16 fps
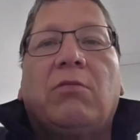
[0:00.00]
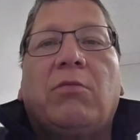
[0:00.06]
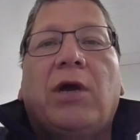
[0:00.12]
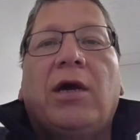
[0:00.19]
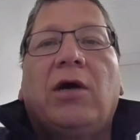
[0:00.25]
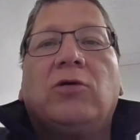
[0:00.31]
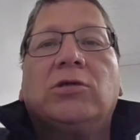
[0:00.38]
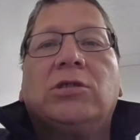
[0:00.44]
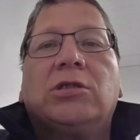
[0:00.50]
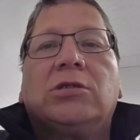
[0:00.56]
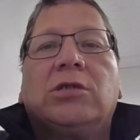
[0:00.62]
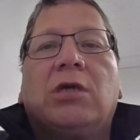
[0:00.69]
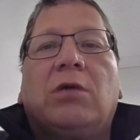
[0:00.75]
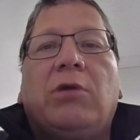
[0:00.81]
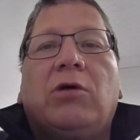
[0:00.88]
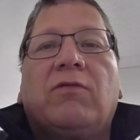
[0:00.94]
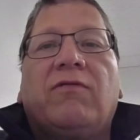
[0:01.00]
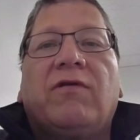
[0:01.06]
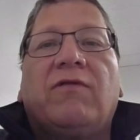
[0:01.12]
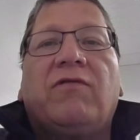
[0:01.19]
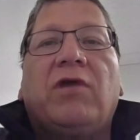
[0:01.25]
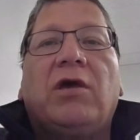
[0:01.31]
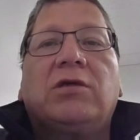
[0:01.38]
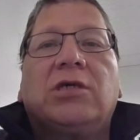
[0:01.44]
My house is about
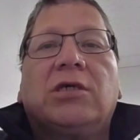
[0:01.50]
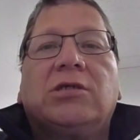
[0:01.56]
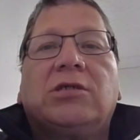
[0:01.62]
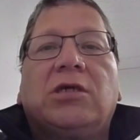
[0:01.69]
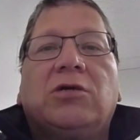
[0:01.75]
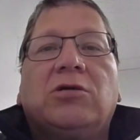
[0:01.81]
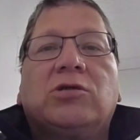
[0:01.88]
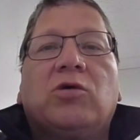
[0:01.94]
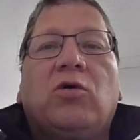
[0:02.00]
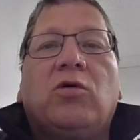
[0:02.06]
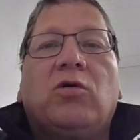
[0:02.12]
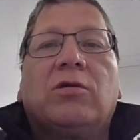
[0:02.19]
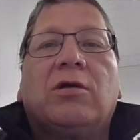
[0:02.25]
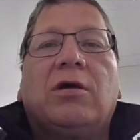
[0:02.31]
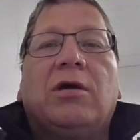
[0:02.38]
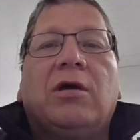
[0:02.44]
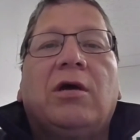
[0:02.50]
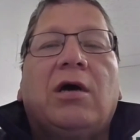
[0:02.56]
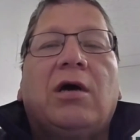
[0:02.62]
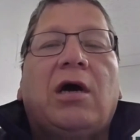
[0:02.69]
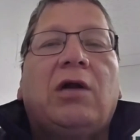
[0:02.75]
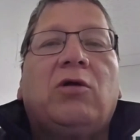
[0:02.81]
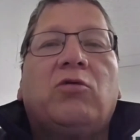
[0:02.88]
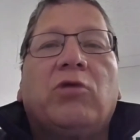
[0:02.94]
50, 60 years old.
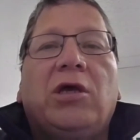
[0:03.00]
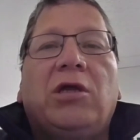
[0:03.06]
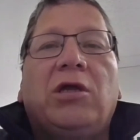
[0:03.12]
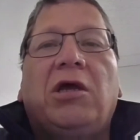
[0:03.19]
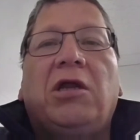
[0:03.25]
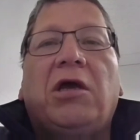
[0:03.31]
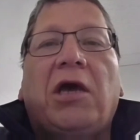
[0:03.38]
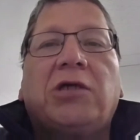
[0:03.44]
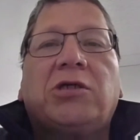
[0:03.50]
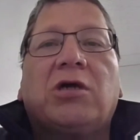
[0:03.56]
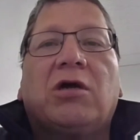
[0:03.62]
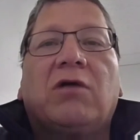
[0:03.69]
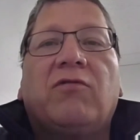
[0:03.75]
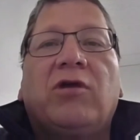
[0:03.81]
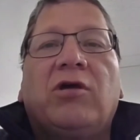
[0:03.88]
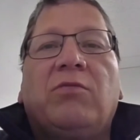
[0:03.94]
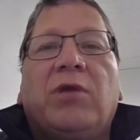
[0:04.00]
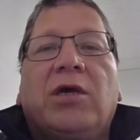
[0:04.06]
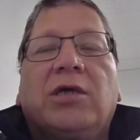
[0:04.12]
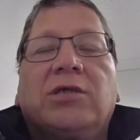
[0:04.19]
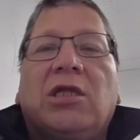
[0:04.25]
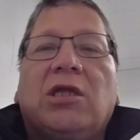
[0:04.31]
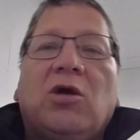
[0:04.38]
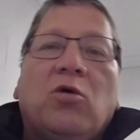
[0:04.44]
I don't really need a HRV
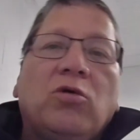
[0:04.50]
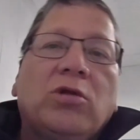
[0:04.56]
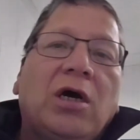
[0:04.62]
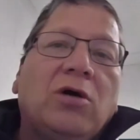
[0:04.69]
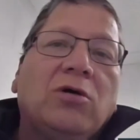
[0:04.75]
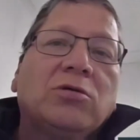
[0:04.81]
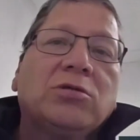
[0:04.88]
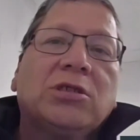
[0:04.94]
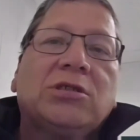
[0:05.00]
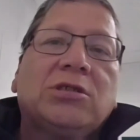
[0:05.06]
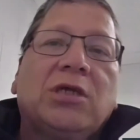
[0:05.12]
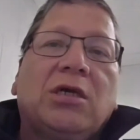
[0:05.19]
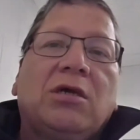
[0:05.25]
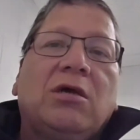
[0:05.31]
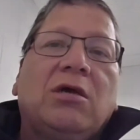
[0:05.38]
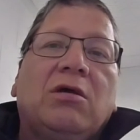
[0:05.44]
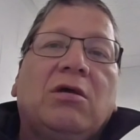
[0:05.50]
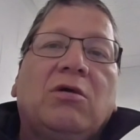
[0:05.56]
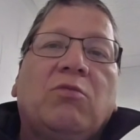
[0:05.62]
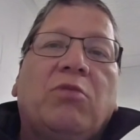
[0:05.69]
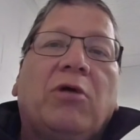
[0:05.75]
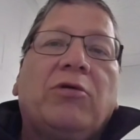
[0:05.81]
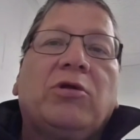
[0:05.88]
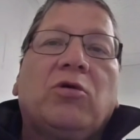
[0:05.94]
because in the old houses, you
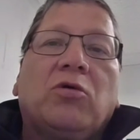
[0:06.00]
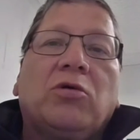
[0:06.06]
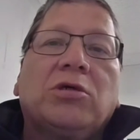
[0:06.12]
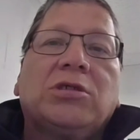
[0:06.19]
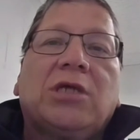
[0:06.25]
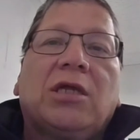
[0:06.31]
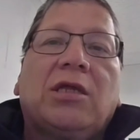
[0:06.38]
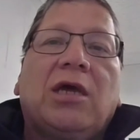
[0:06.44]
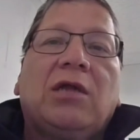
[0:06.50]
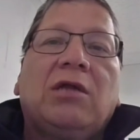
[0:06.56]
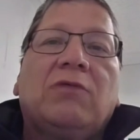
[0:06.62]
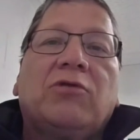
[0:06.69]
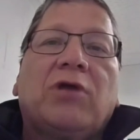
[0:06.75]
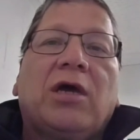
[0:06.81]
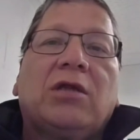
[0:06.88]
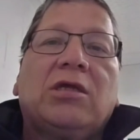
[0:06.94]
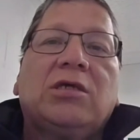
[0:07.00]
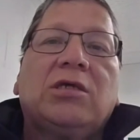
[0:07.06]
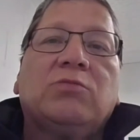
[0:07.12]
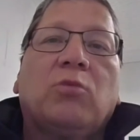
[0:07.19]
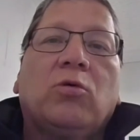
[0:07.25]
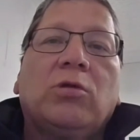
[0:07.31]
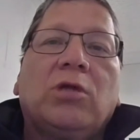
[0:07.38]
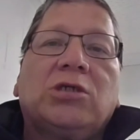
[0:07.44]
probably noticed that they never had these
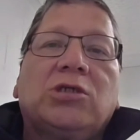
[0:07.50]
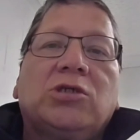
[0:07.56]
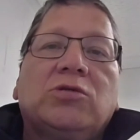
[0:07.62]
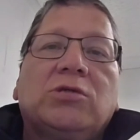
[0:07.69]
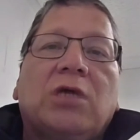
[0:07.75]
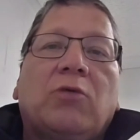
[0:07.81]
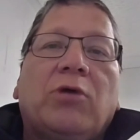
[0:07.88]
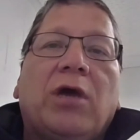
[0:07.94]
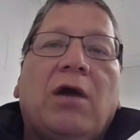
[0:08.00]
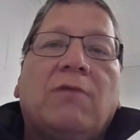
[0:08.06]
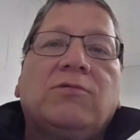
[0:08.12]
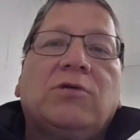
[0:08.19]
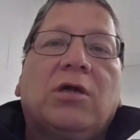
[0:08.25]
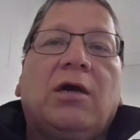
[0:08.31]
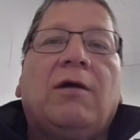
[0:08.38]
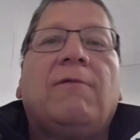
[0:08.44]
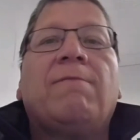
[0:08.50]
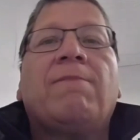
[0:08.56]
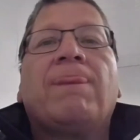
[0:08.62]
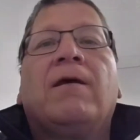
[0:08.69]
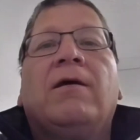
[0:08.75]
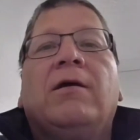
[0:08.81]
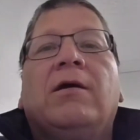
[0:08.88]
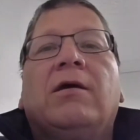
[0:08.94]
mold issues that we have today.
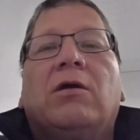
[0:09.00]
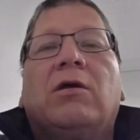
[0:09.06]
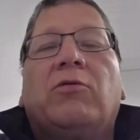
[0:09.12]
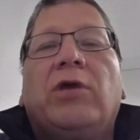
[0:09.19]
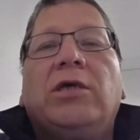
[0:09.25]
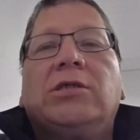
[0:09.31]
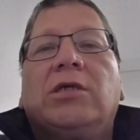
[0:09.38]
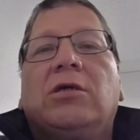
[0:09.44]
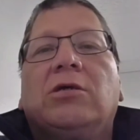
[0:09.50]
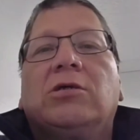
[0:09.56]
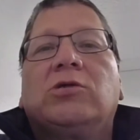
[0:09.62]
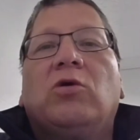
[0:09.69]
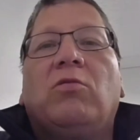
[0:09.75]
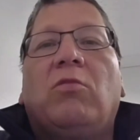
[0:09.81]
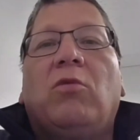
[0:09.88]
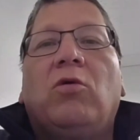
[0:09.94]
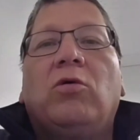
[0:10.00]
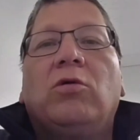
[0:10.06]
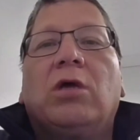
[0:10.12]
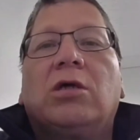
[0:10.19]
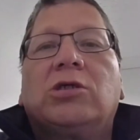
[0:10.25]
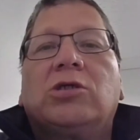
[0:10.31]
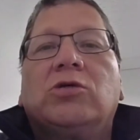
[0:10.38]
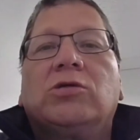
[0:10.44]
The reason there's no mold
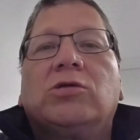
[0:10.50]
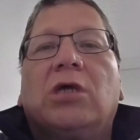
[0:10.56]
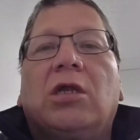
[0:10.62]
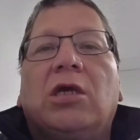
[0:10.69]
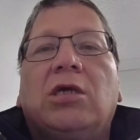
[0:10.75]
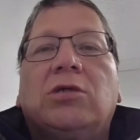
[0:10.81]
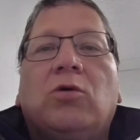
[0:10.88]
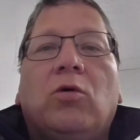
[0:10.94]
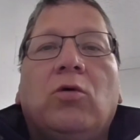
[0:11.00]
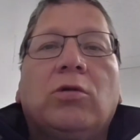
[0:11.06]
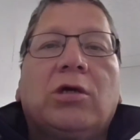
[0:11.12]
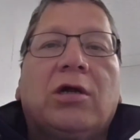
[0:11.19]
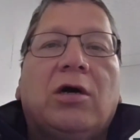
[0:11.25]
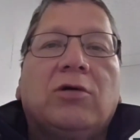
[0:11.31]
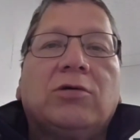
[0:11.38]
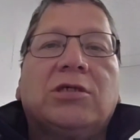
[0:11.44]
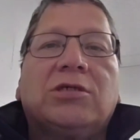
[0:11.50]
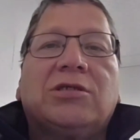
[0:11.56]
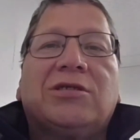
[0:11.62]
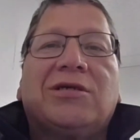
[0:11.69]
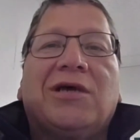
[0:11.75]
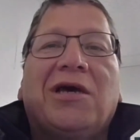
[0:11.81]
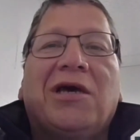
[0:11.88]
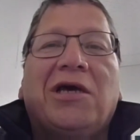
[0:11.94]
issues in these older
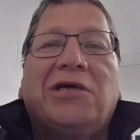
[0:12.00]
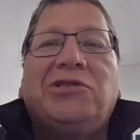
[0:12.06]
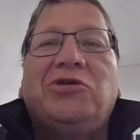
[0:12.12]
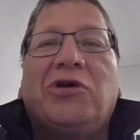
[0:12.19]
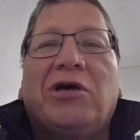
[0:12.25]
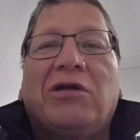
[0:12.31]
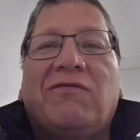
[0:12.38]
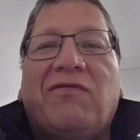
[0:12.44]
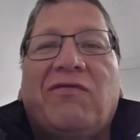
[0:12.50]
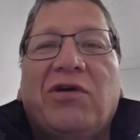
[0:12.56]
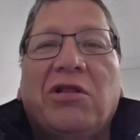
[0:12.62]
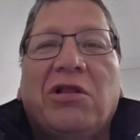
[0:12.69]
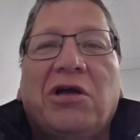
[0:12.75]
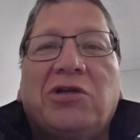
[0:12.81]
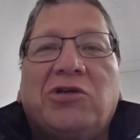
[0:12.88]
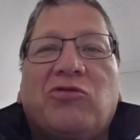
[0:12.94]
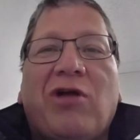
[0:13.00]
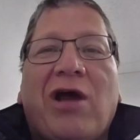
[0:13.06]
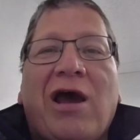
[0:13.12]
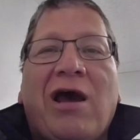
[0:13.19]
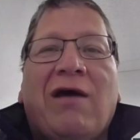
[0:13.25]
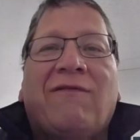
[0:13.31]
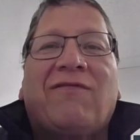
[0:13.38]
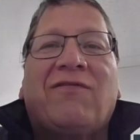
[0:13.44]
houses is you can feel a
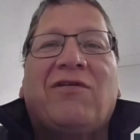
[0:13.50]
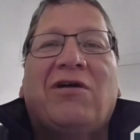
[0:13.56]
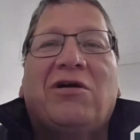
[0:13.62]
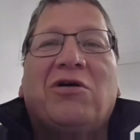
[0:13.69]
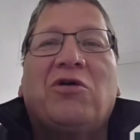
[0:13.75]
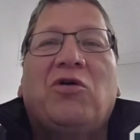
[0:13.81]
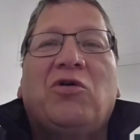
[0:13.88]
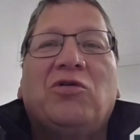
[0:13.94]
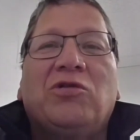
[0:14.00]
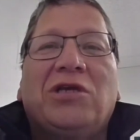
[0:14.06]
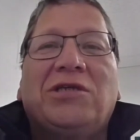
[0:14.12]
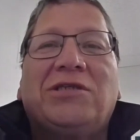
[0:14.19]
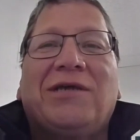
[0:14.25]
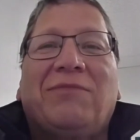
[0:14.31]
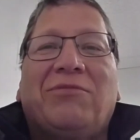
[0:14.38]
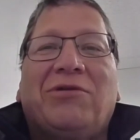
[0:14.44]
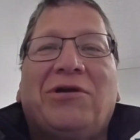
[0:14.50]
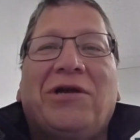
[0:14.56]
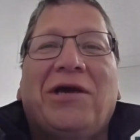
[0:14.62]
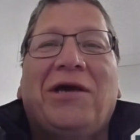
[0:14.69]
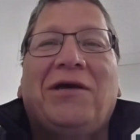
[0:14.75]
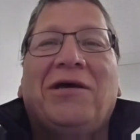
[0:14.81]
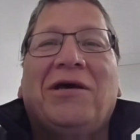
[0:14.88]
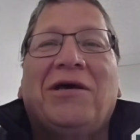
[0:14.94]
draft on a cold December
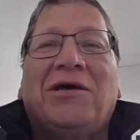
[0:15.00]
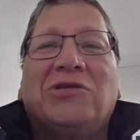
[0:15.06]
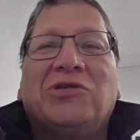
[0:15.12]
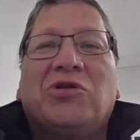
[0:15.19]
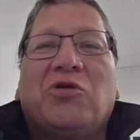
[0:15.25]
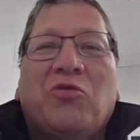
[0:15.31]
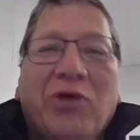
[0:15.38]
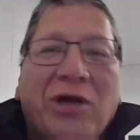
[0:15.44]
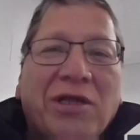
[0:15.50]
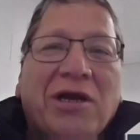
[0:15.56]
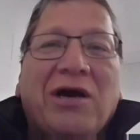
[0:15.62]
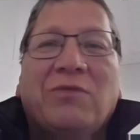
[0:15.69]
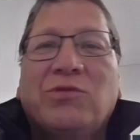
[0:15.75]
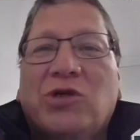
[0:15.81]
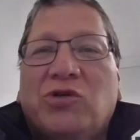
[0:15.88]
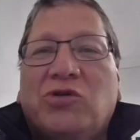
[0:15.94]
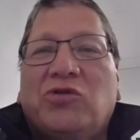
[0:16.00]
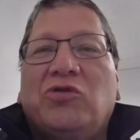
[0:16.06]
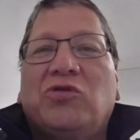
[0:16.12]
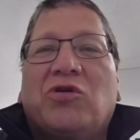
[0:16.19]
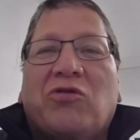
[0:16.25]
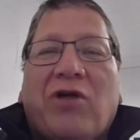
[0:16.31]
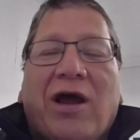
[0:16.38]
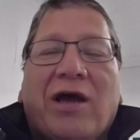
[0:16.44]
day. So the wind comes
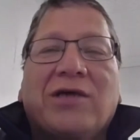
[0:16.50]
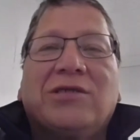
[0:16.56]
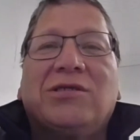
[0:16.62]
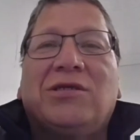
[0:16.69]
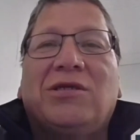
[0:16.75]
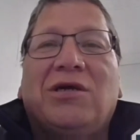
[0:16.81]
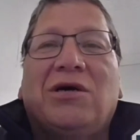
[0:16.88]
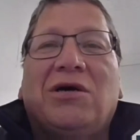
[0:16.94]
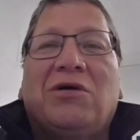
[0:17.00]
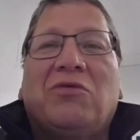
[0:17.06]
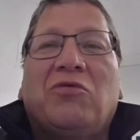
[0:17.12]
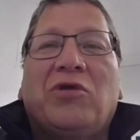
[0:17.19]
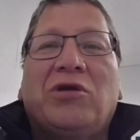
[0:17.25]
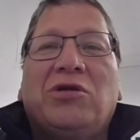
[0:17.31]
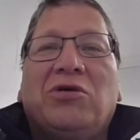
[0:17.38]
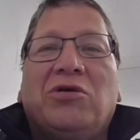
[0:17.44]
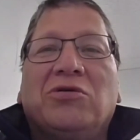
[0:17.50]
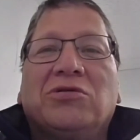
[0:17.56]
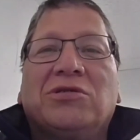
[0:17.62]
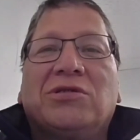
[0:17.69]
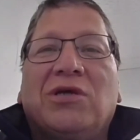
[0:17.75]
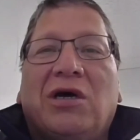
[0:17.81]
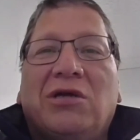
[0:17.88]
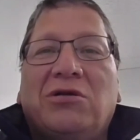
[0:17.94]
through, cracks in the
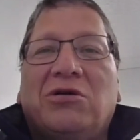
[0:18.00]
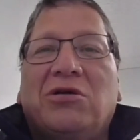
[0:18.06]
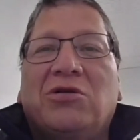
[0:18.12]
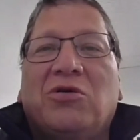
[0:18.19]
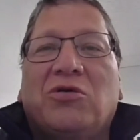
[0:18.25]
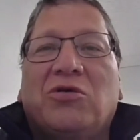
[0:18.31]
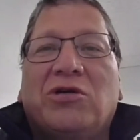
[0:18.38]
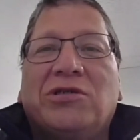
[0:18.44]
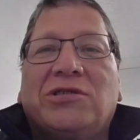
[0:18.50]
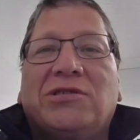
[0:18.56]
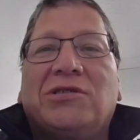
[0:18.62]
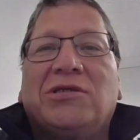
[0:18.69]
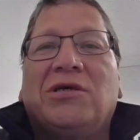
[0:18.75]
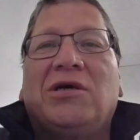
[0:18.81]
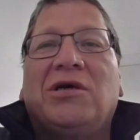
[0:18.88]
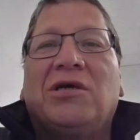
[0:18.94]
windows, under the doors.